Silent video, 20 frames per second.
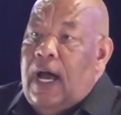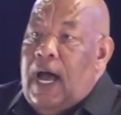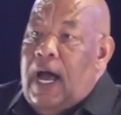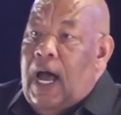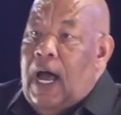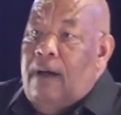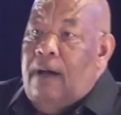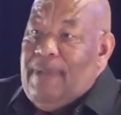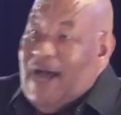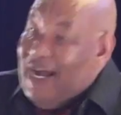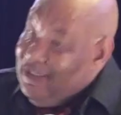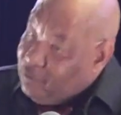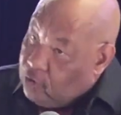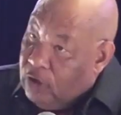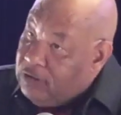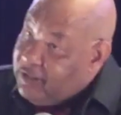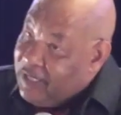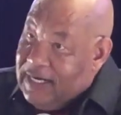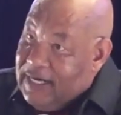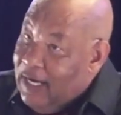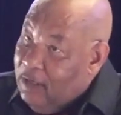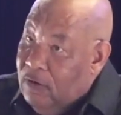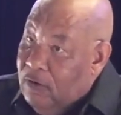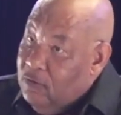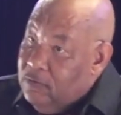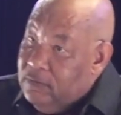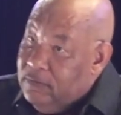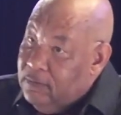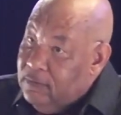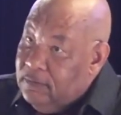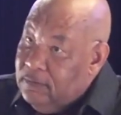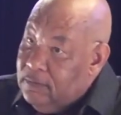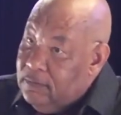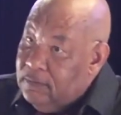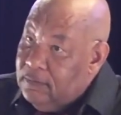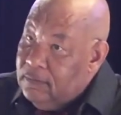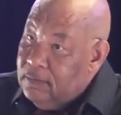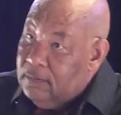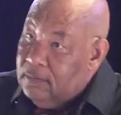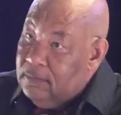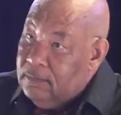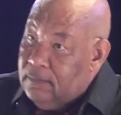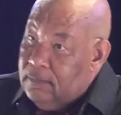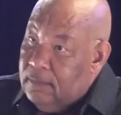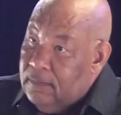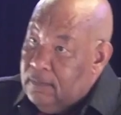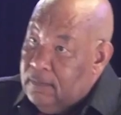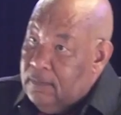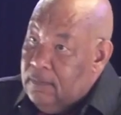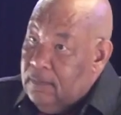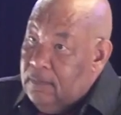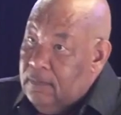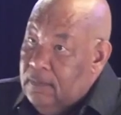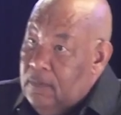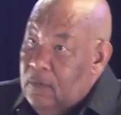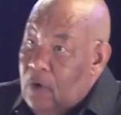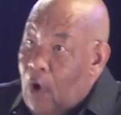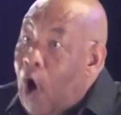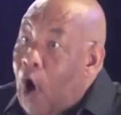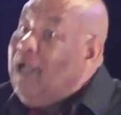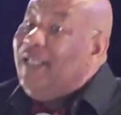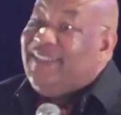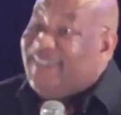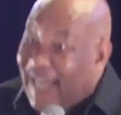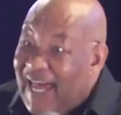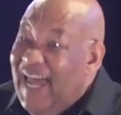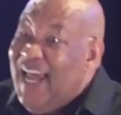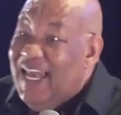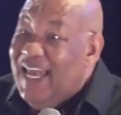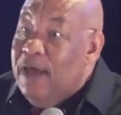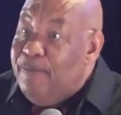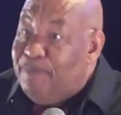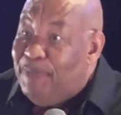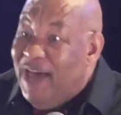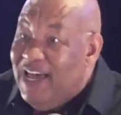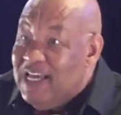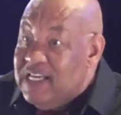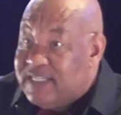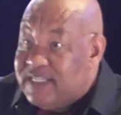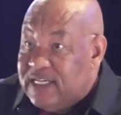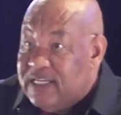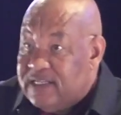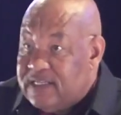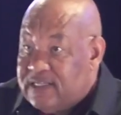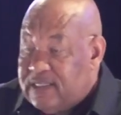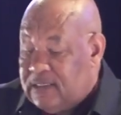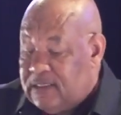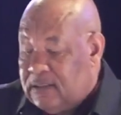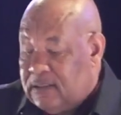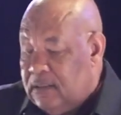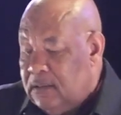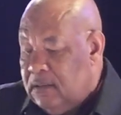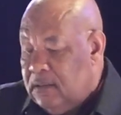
Am I talking alone? On daily basis.